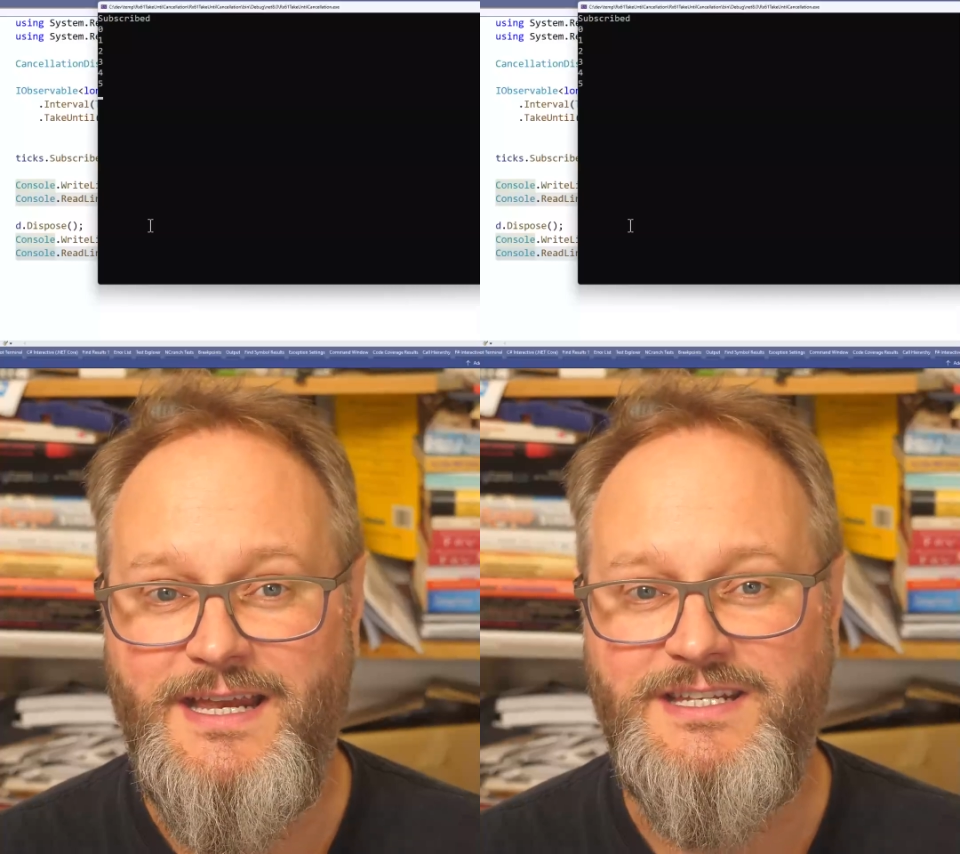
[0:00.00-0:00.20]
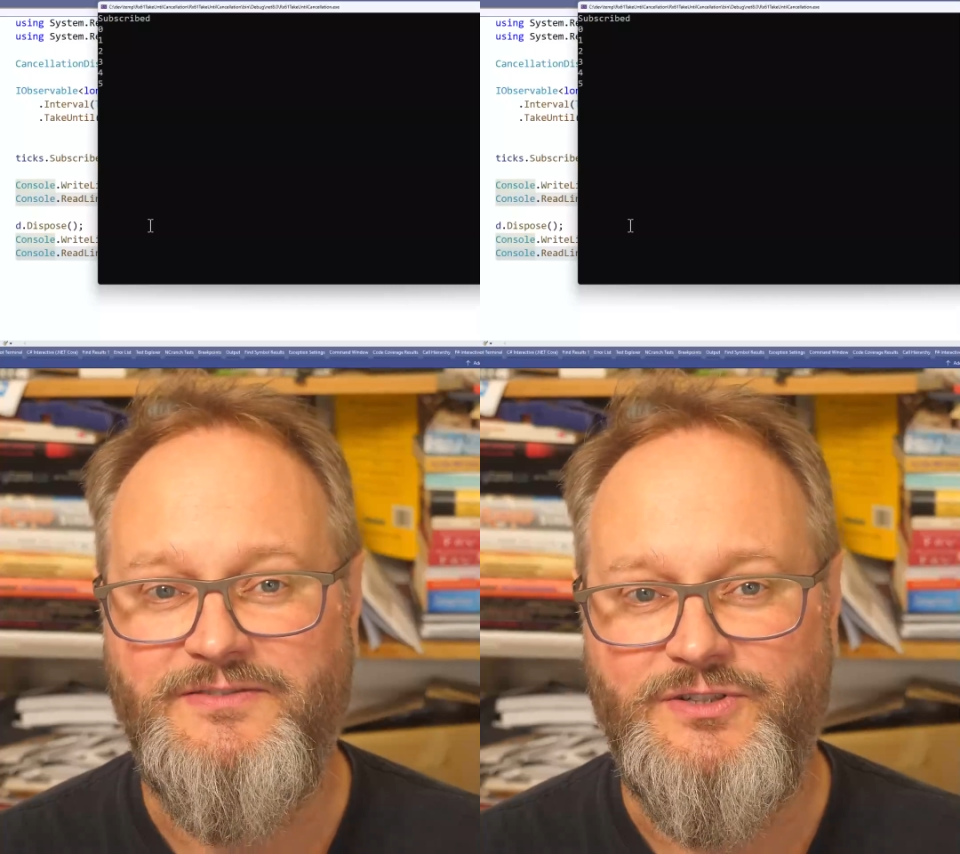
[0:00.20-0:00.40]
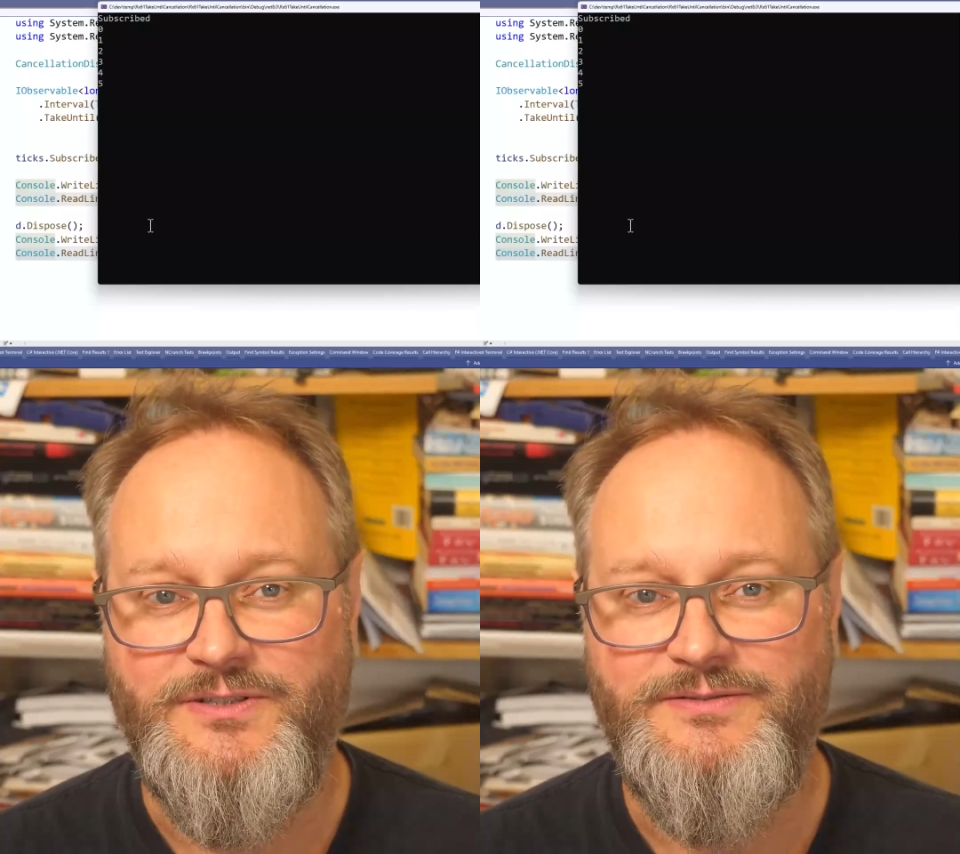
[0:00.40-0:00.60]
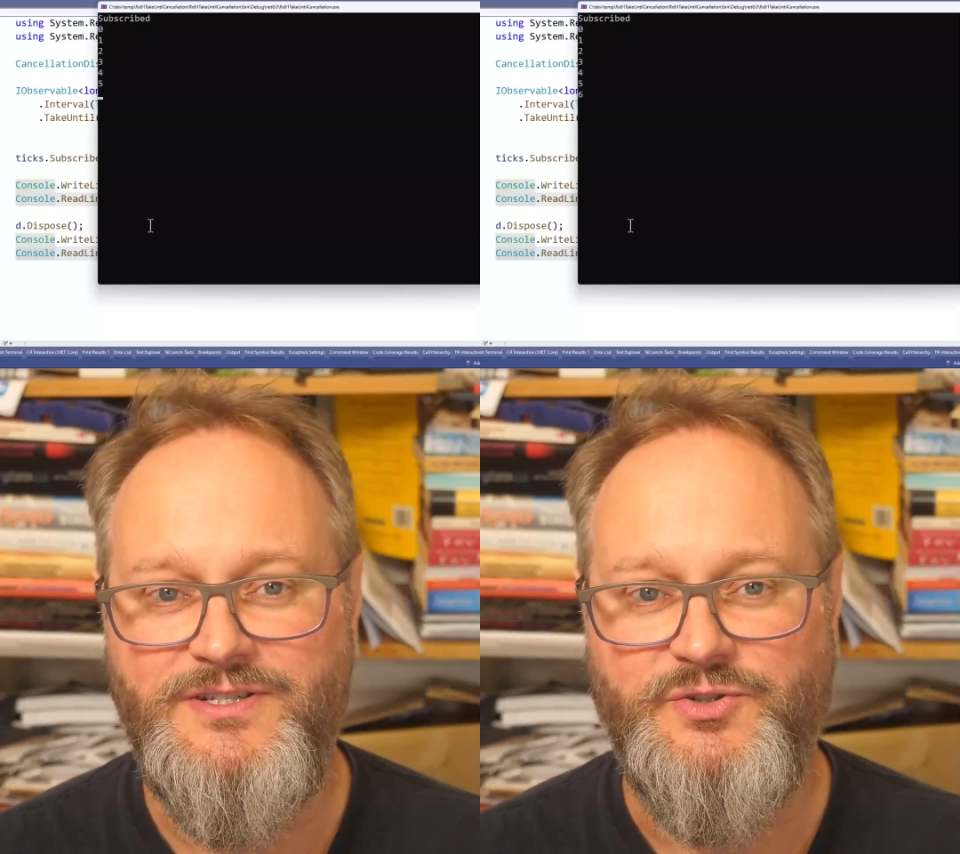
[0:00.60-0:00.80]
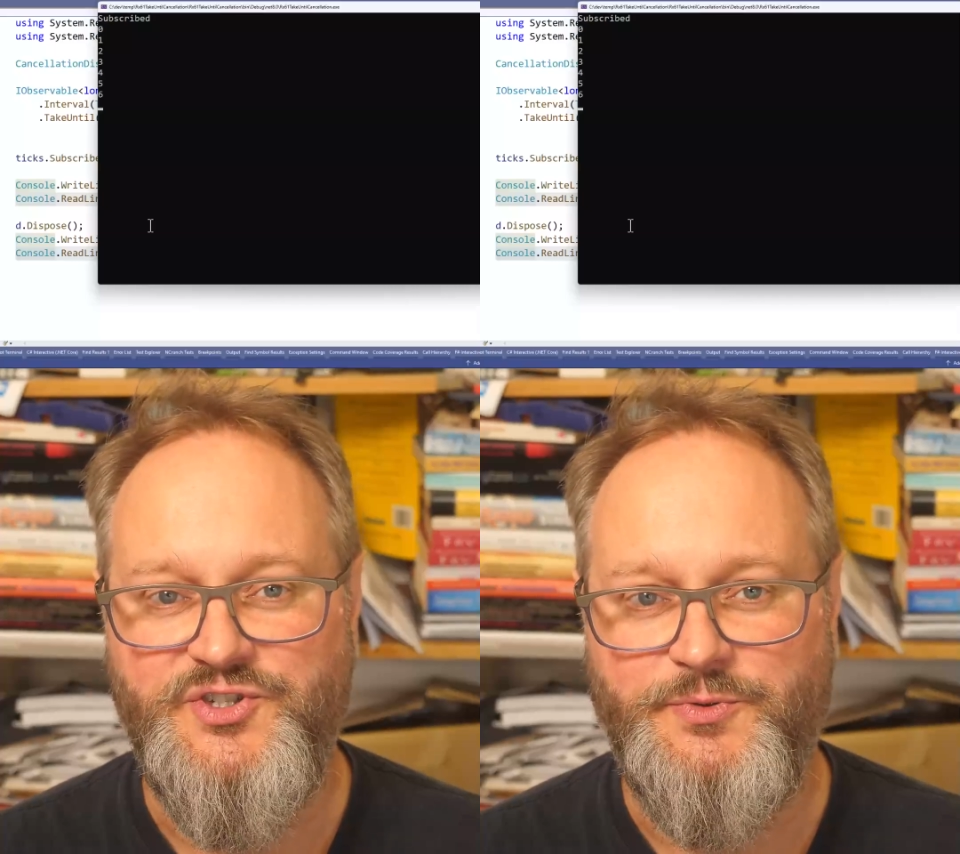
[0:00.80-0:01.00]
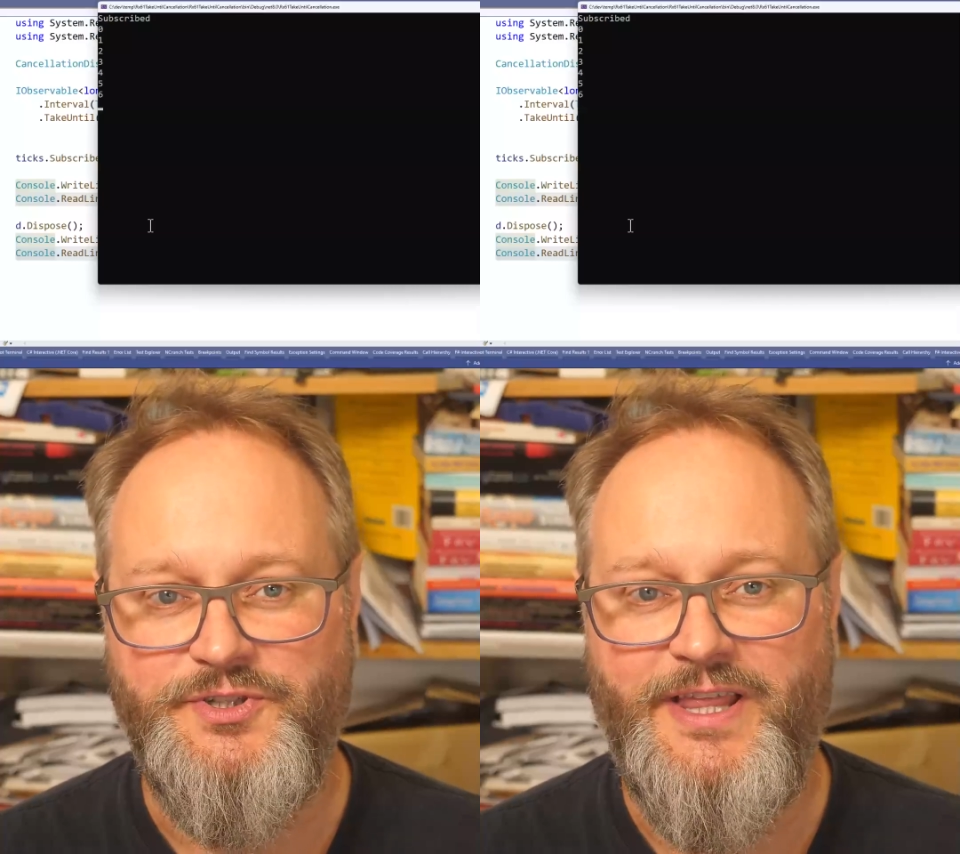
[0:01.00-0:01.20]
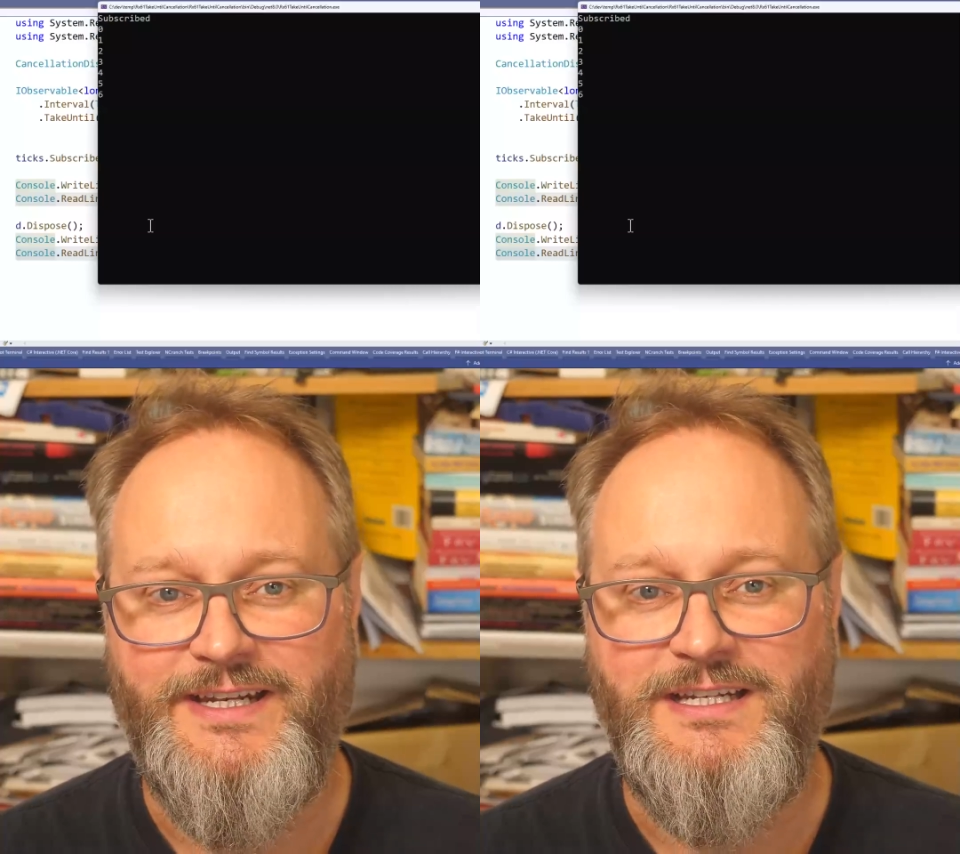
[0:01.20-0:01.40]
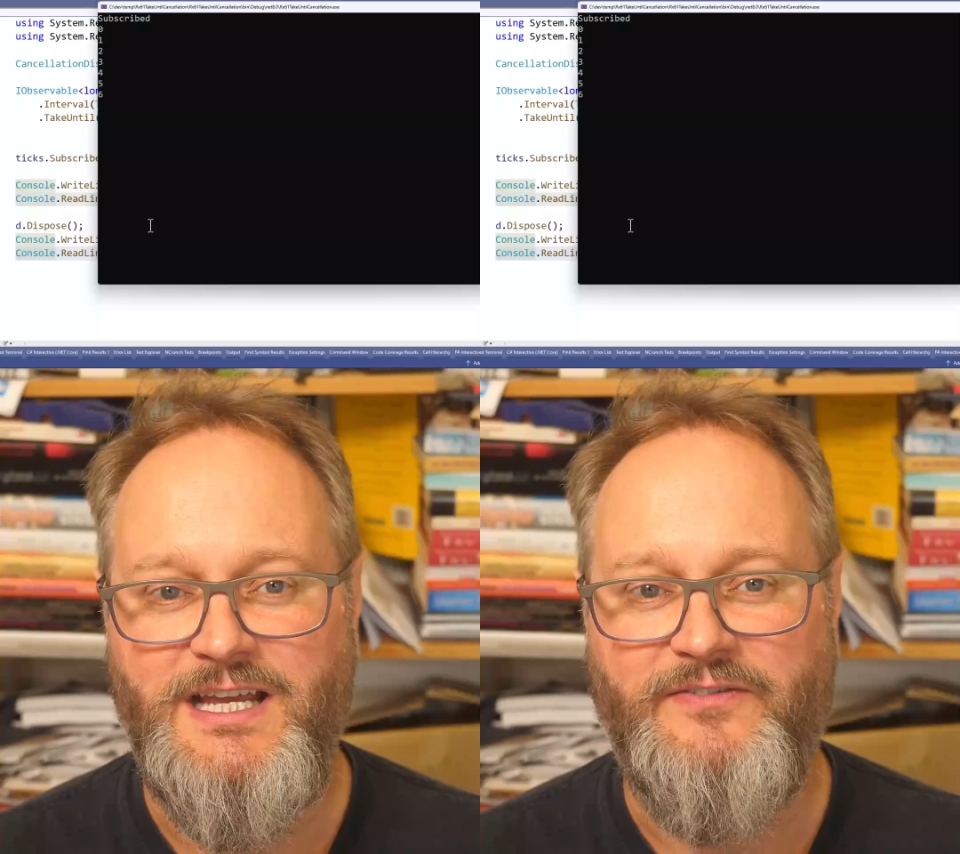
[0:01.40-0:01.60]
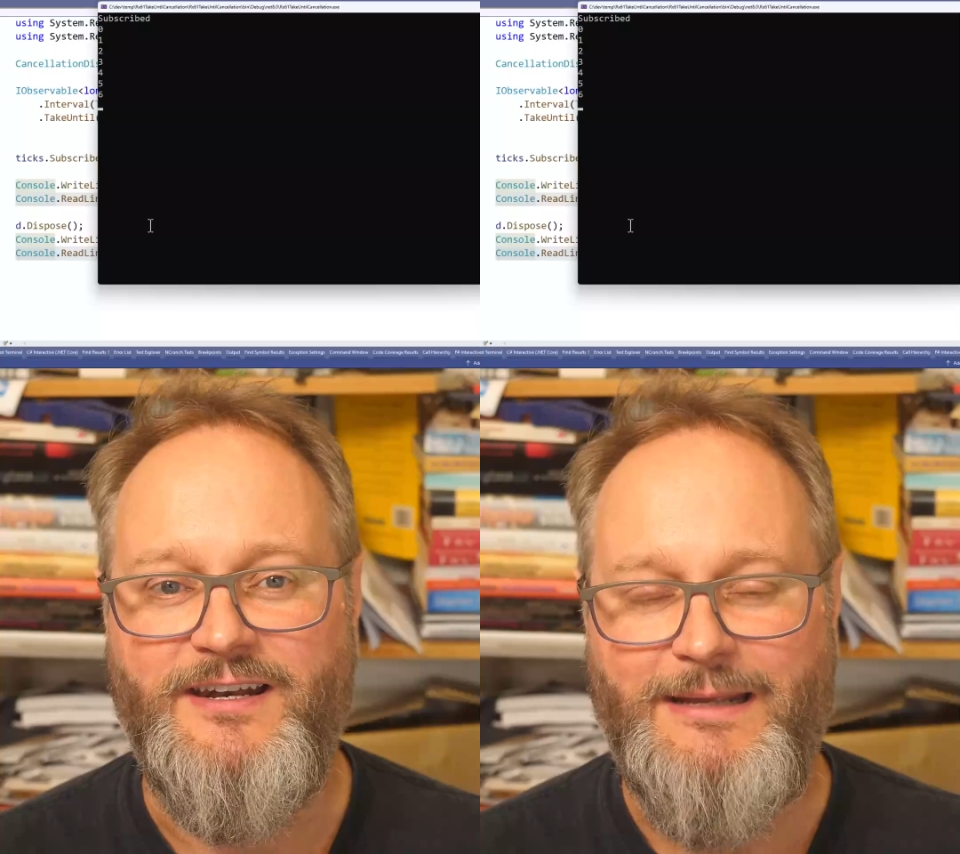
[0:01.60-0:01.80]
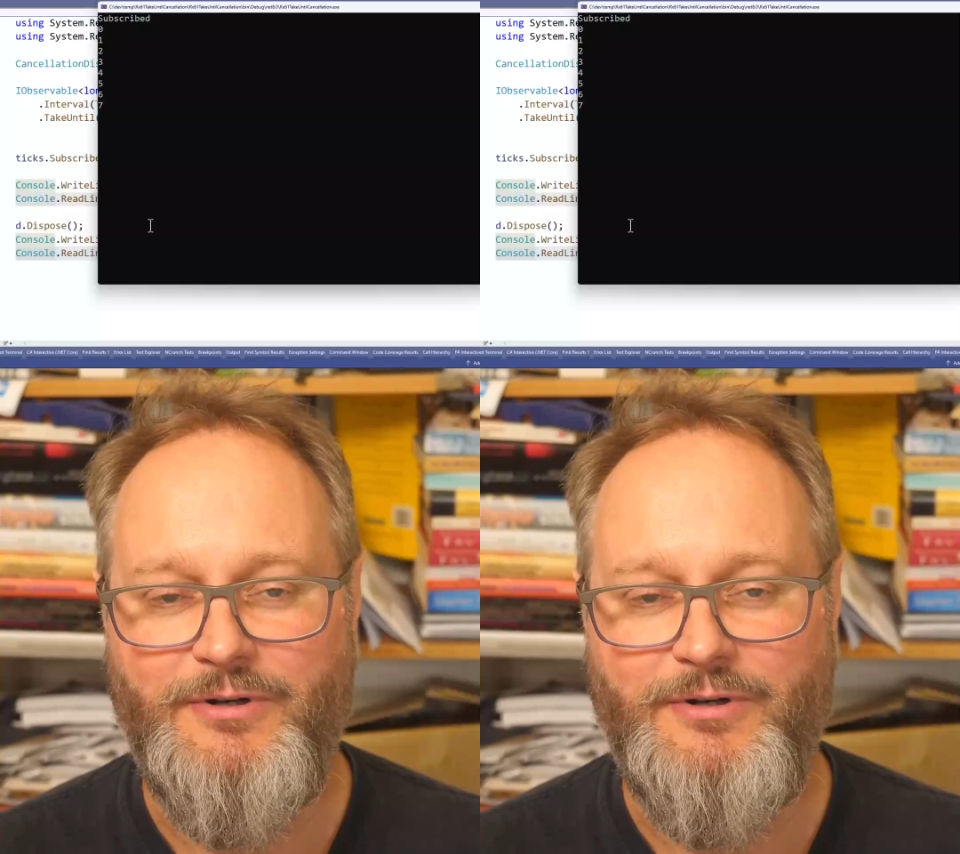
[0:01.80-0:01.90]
interval source will do that indefinitely.